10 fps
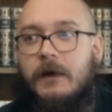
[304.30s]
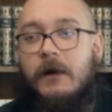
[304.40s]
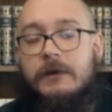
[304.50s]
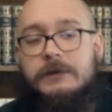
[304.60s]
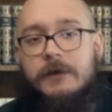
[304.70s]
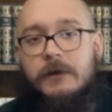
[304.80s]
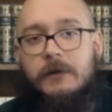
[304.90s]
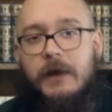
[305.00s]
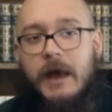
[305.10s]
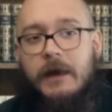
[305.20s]

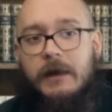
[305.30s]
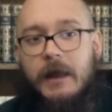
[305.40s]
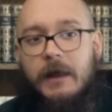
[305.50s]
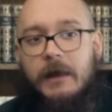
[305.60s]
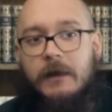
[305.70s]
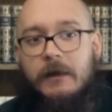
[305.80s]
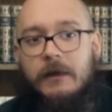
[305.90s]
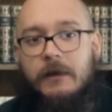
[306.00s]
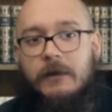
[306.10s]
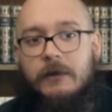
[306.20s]
also had
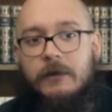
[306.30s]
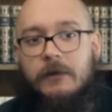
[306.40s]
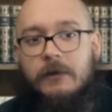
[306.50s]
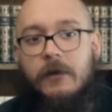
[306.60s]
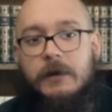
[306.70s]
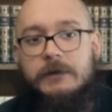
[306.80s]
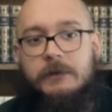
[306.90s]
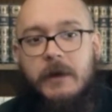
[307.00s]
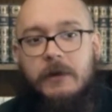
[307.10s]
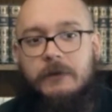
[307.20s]
a large
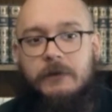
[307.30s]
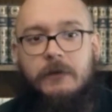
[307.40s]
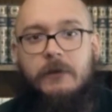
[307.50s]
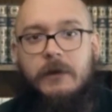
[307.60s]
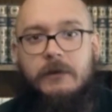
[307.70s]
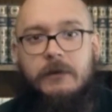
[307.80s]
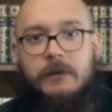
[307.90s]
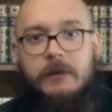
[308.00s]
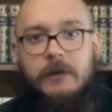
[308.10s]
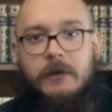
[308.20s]
amount to do with
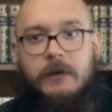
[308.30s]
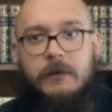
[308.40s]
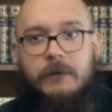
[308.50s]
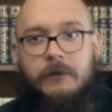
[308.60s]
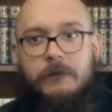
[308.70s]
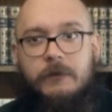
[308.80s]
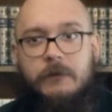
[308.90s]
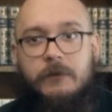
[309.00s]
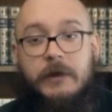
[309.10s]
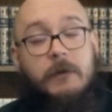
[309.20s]

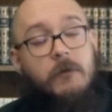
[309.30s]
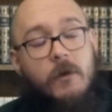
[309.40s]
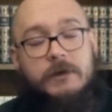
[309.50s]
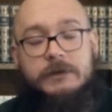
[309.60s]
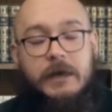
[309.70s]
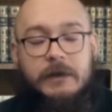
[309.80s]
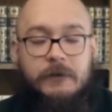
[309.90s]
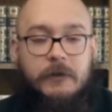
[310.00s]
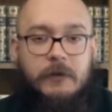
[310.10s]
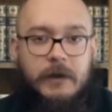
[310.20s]
bringing more
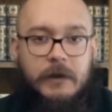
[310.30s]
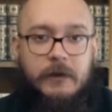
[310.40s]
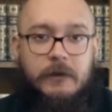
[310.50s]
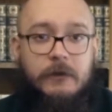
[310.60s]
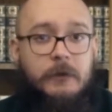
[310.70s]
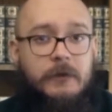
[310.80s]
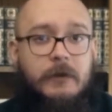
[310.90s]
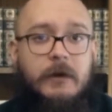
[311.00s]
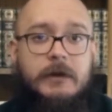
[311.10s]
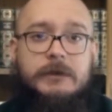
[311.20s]
scientific credit to
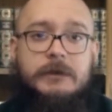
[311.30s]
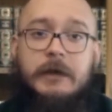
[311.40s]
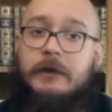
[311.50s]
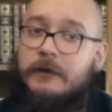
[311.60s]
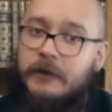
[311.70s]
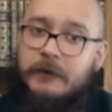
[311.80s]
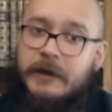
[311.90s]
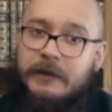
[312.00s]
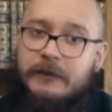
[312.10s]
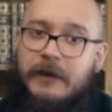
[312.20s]
massage here in the
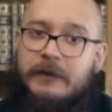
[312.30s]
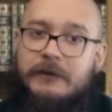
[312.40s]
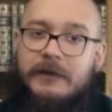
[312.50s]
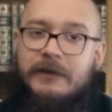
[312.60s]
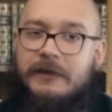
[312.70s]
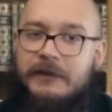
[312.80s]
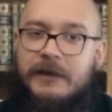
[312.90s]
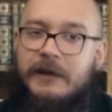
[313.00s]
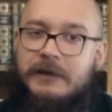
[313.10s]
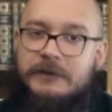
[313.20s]
United States. And I think that's
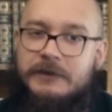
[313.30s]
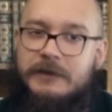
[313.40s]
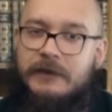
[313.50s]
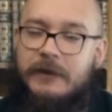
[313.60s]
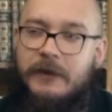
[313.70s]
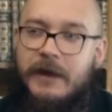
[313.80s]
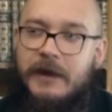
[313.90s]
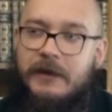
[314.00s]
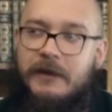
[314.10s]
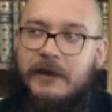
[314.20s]
kind of interesting that we
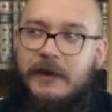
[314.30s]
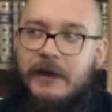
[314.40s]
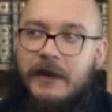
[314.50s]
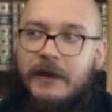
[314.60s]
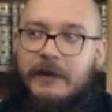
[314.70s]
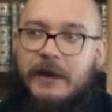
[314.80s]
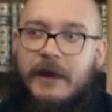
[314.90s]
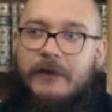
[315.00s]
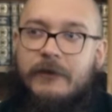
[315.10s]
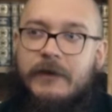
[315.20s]
had the
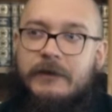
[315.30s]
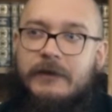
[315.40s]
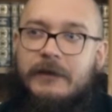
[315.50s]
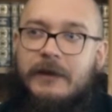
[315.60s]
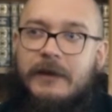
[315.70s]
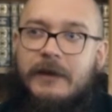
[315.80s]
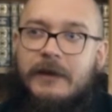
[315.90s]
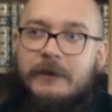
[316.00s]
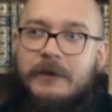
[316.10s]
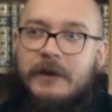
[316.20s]
guy who invented
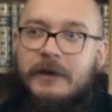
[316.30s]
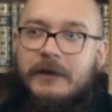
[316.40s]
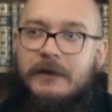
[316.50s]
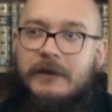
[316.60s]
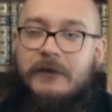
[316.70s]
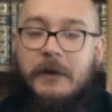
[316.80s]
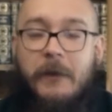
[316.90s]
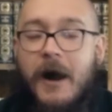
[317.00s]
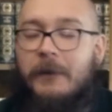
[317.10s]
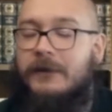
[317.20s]
a very
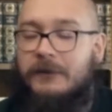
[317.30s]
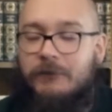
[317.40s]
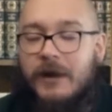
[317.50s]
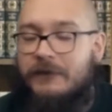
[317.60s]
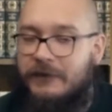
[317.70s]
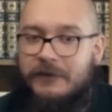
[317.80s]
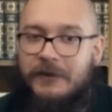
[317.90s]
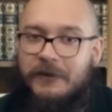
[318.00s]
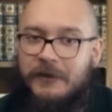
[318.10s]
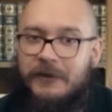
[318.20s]
popular breakfast
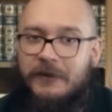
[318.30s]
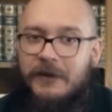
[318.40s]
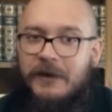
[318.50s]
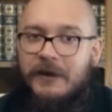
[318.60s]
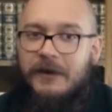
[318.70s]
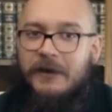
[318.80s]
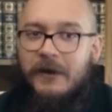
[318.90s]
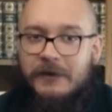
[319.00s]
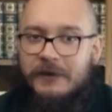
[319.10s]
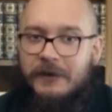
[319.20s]
cereal
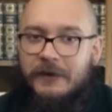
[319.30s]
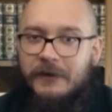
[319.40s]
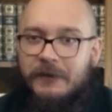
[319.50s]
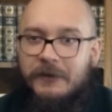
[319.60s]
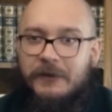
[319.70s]
also